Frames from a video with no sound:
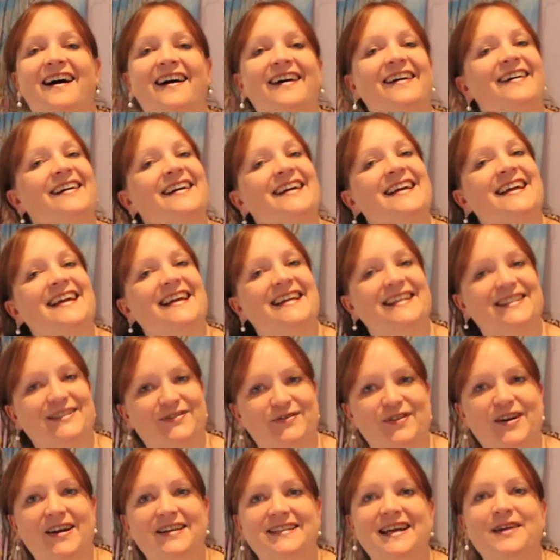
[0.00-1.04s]
Hi, it's
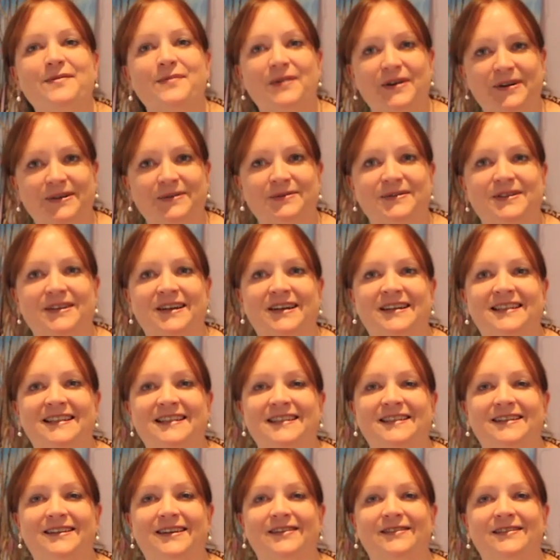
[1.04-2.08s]
Friday. Welcome to the IT
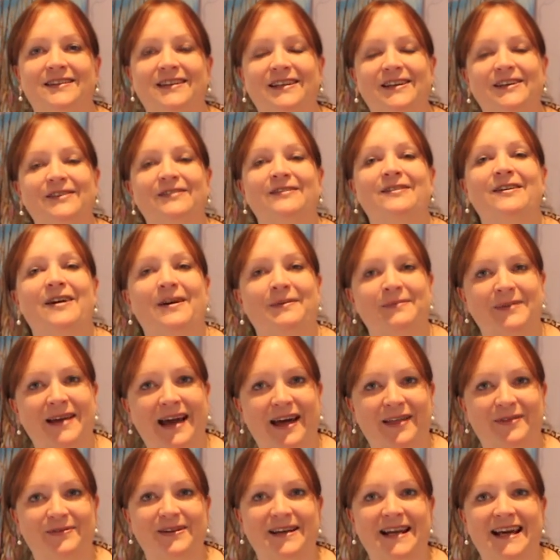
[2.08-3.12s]
Security Guru. I'm
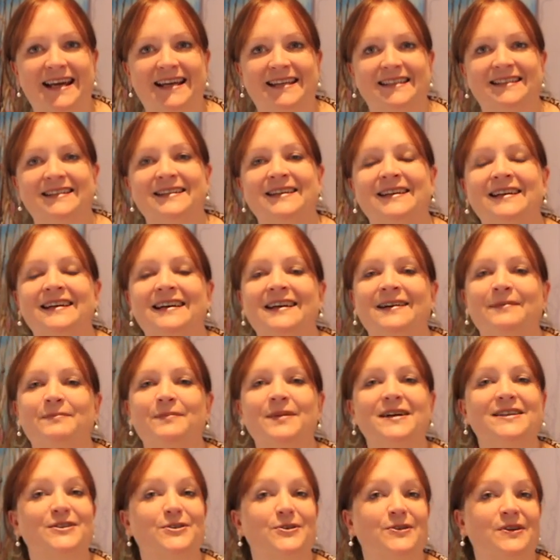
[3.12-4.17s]
Catherine Ayres.
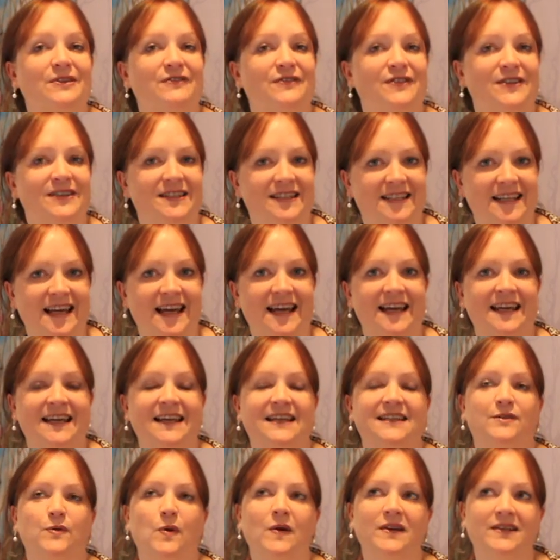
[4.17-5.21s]
My story for you today
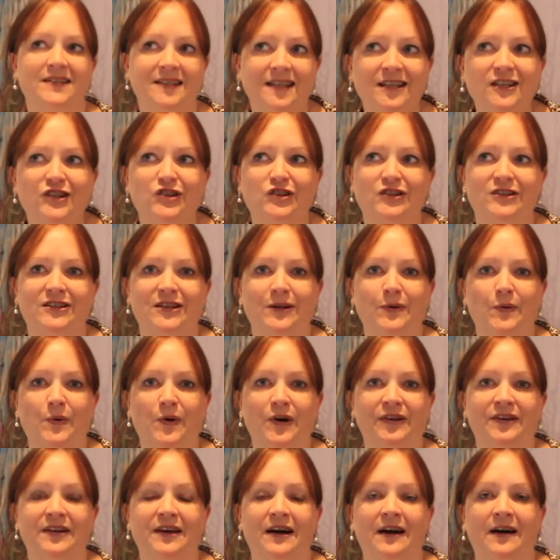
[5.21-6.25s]
is quite an interesting
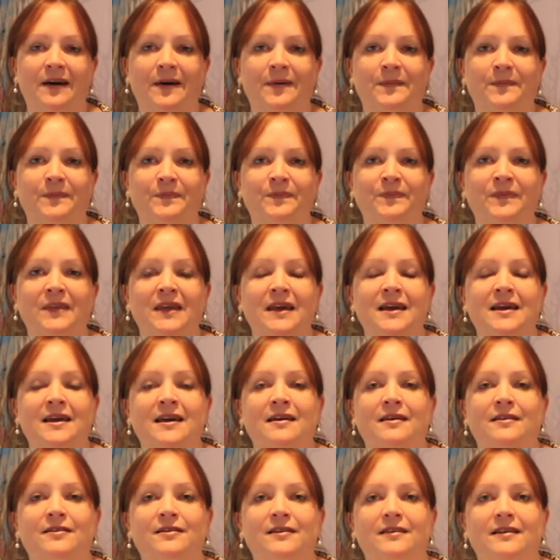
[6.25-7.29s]
one.
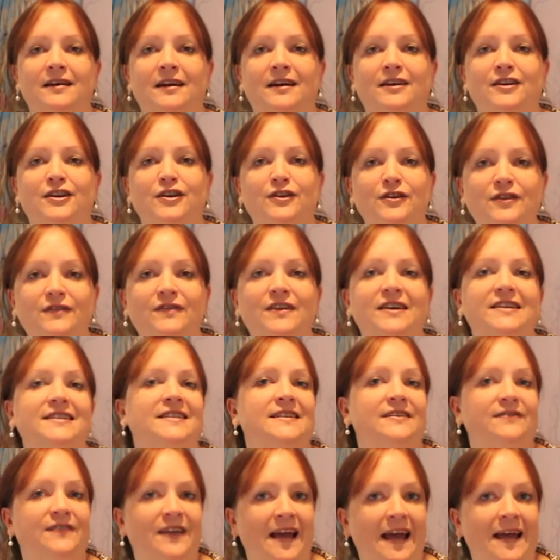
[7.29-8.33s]
A
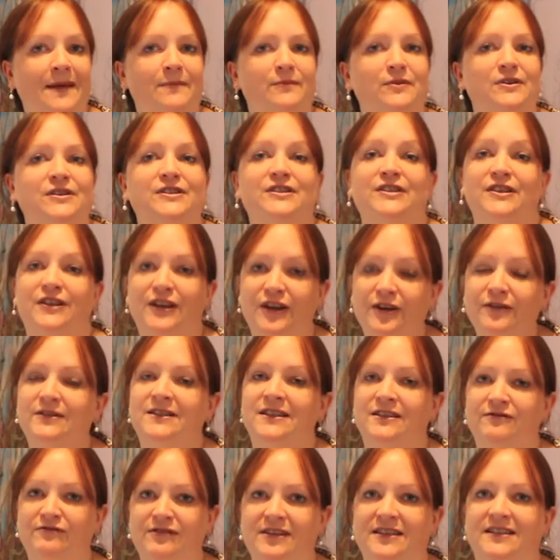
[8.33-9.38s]
University of Cambridge
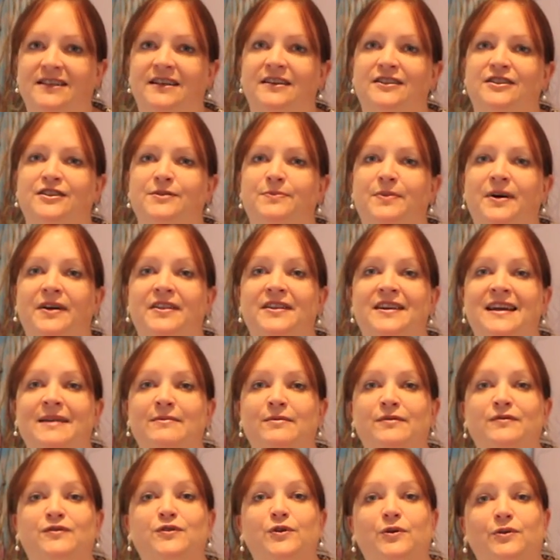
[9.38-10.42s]
security researcher by the
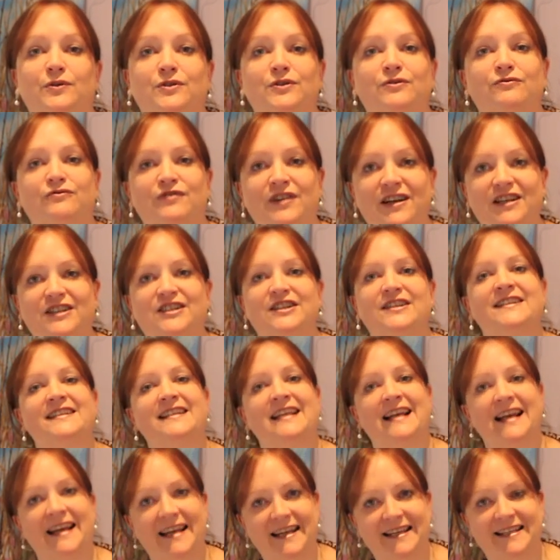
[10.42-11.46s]
name of Dr. Richard
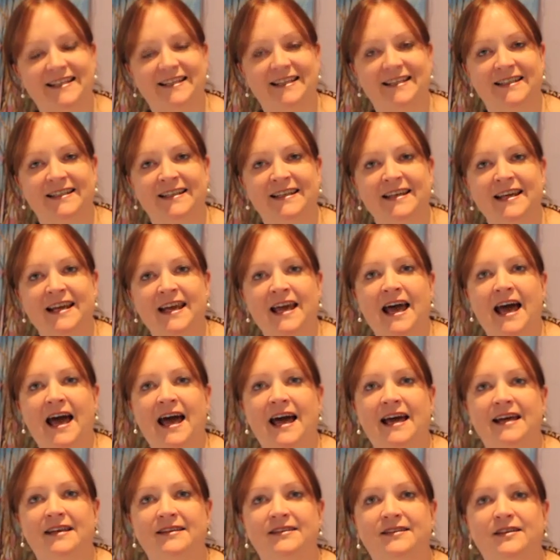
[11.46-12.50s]
Clayton
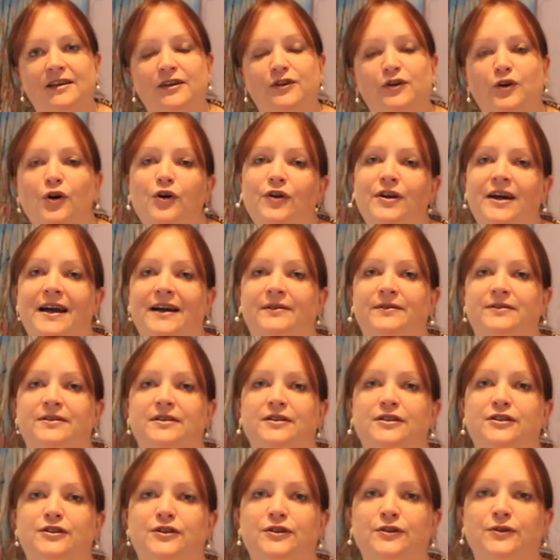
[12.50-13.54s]
has gone
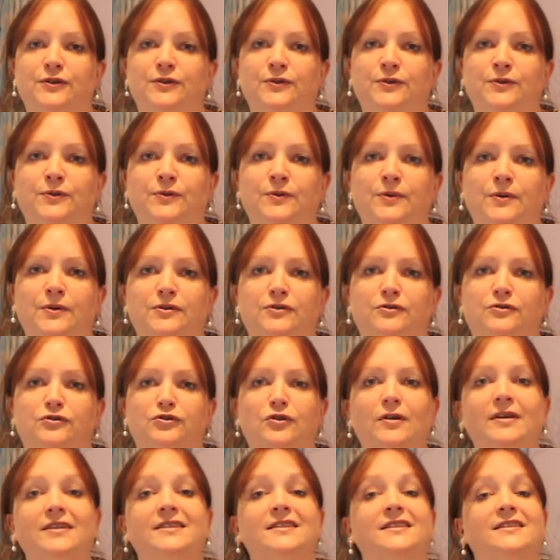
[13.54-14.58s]
out to
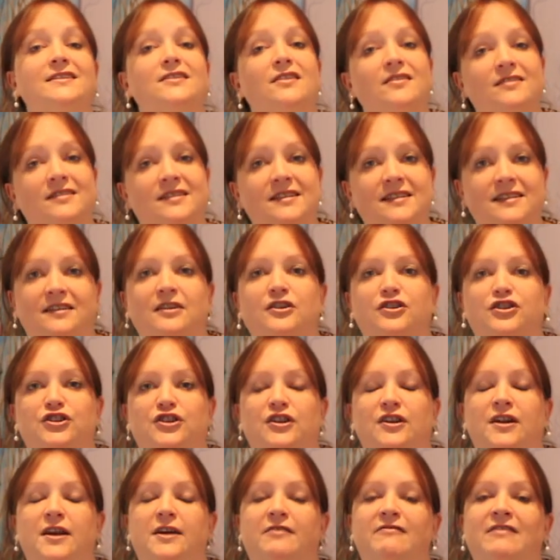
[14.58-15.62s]
try to start a
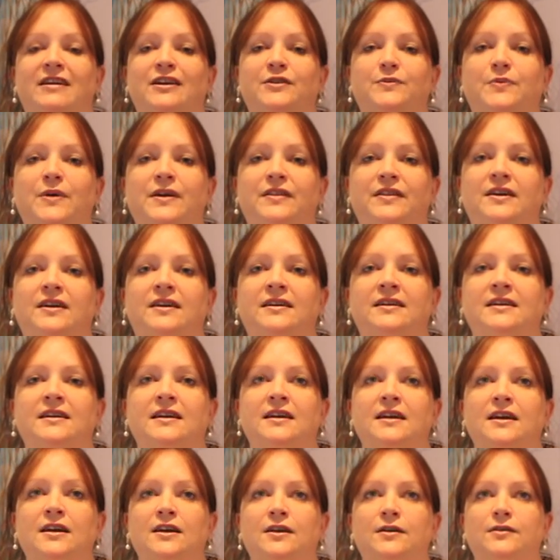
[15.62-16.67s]
discussion around whether
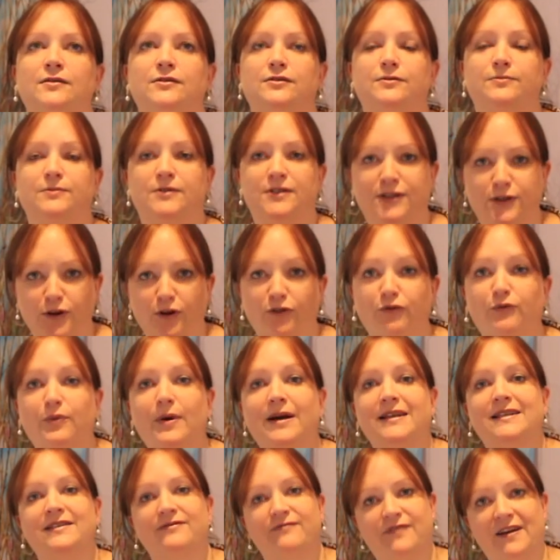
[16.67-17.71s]

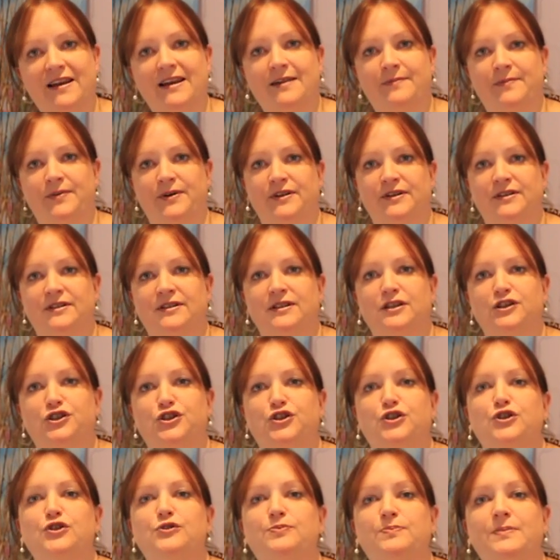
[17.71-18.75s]
software developers
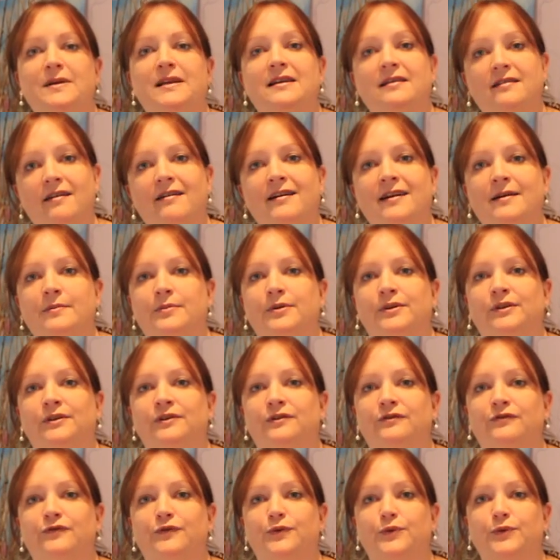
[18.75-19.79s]
should be
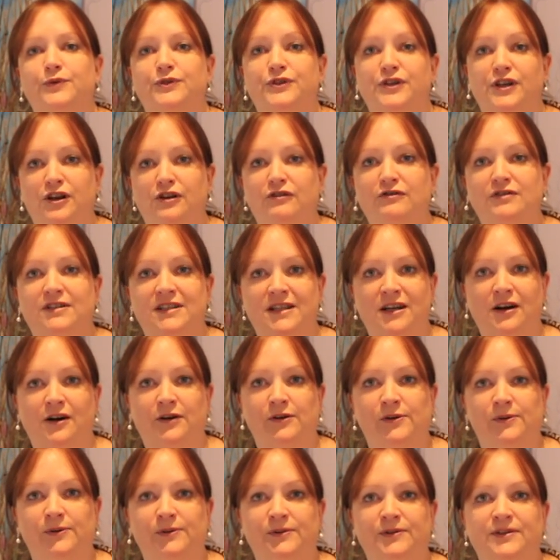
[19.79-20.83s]
liable for security
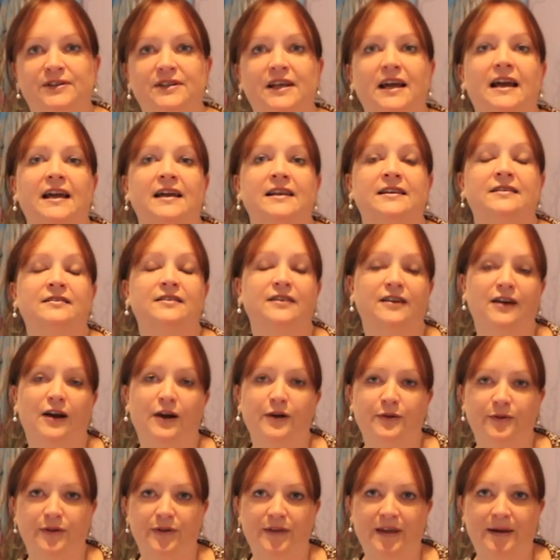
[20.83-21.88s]
holes in the
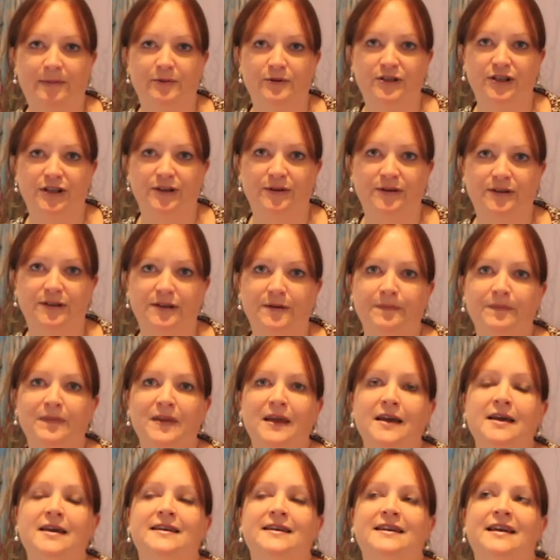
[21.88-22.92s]
code that they produce.
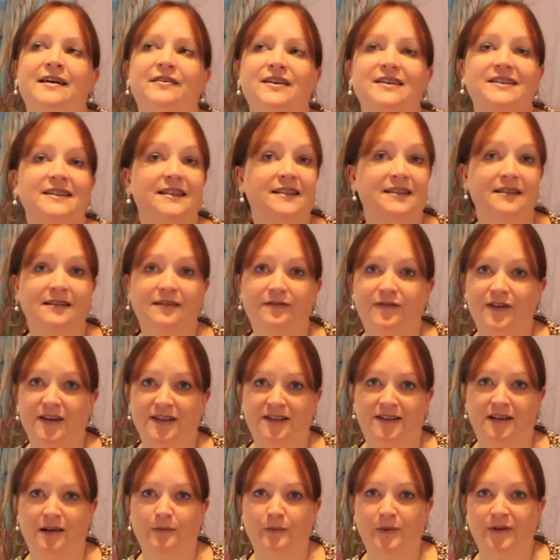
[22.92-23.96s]
Now, this isn't the
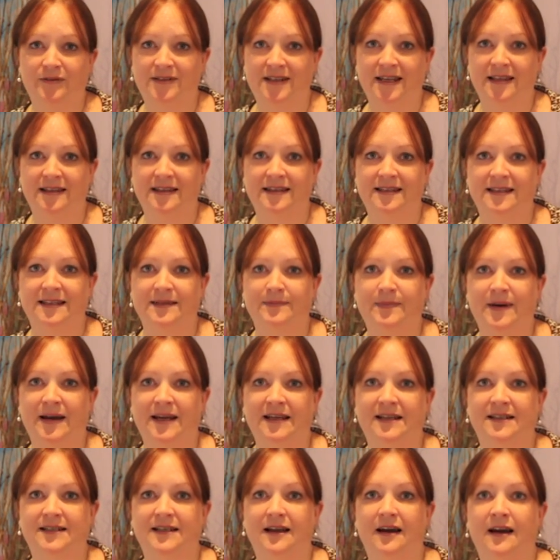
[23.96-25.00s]
first time we've seen this
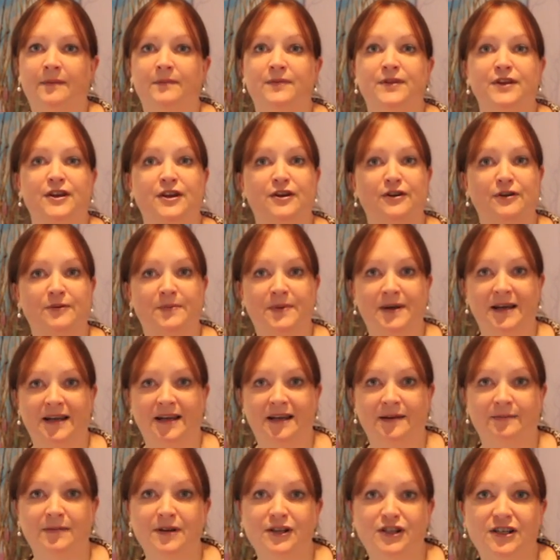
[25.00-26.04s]
debate. The
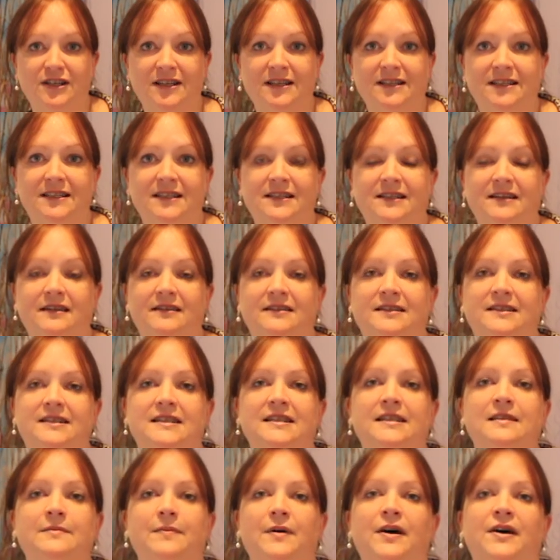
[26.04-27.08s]
European Commission has discussed
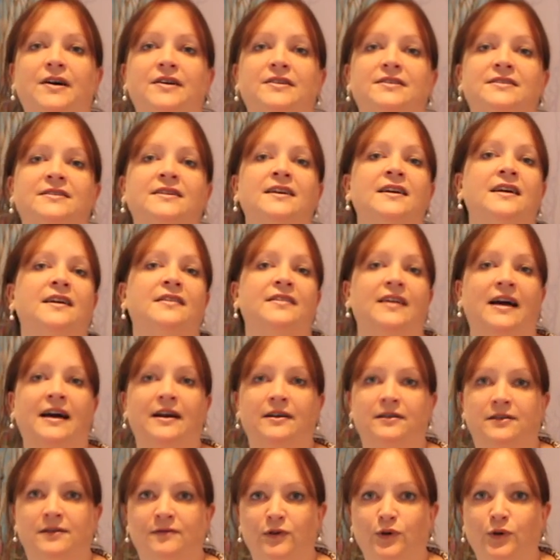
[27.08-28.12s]
it in the past, the
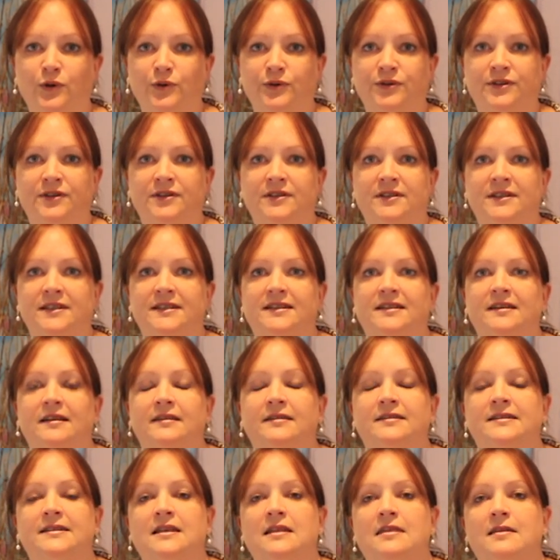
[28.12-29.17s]
House of Lords has
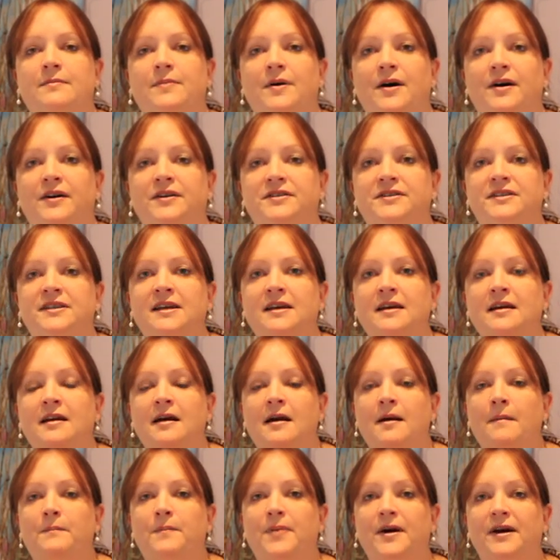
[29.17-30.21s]
discussed it in the past,
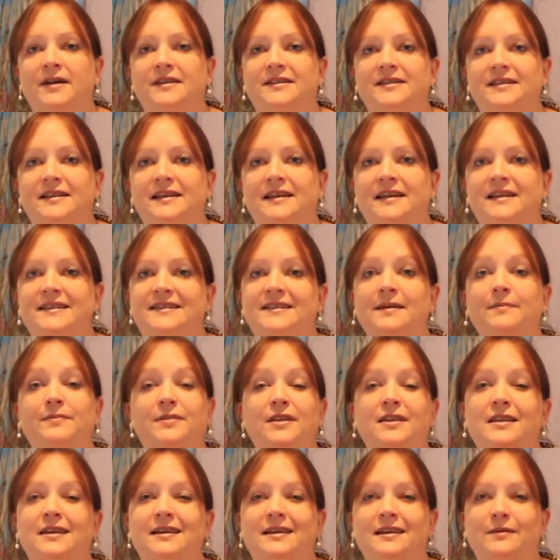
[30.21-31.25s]
but it's
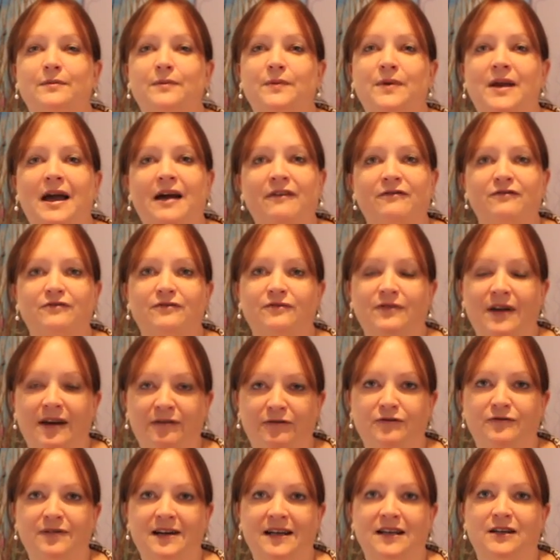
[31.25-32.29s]
something that we haven't
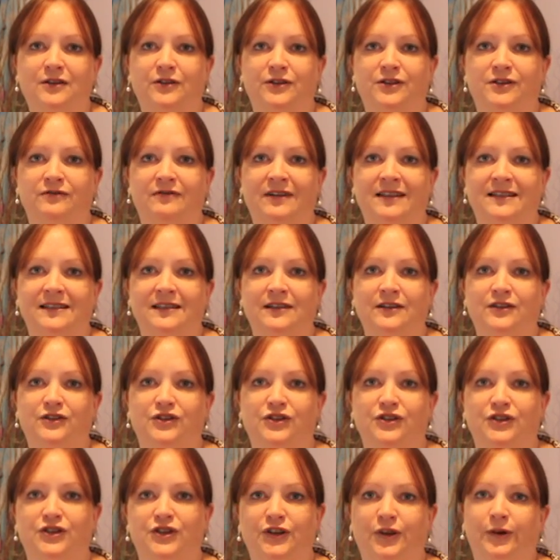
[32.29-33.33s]
ever really got a
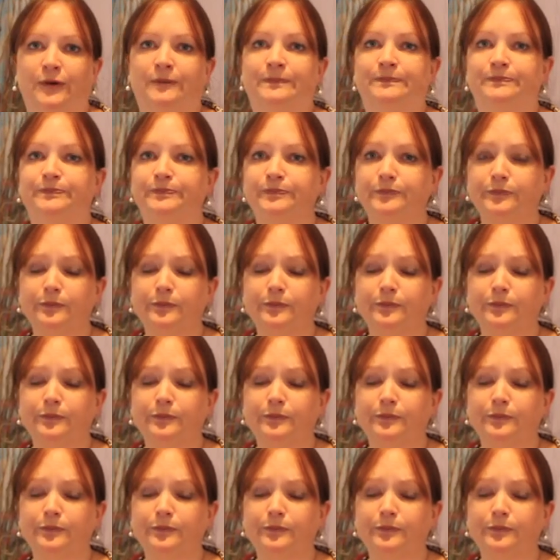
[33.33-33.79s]
resolution to.